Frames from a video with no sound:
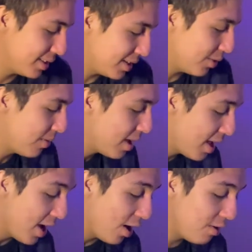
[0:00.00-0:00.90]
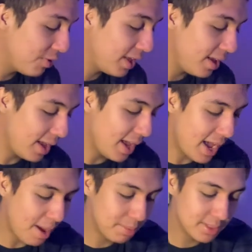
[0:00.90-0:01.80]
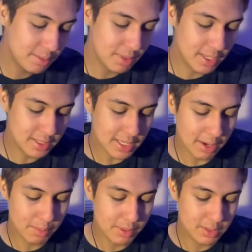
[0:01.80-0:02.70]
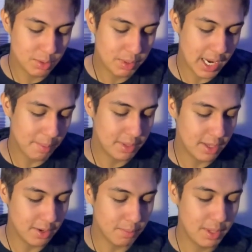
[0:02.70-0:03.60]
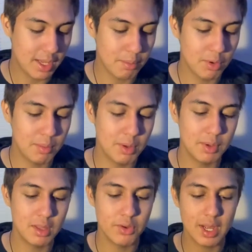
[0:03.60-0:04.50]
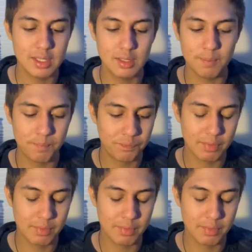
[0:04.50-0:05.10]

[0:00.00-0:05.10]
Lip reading: So hopefully it happens because I would be super happy, you know, being able to be with you guys and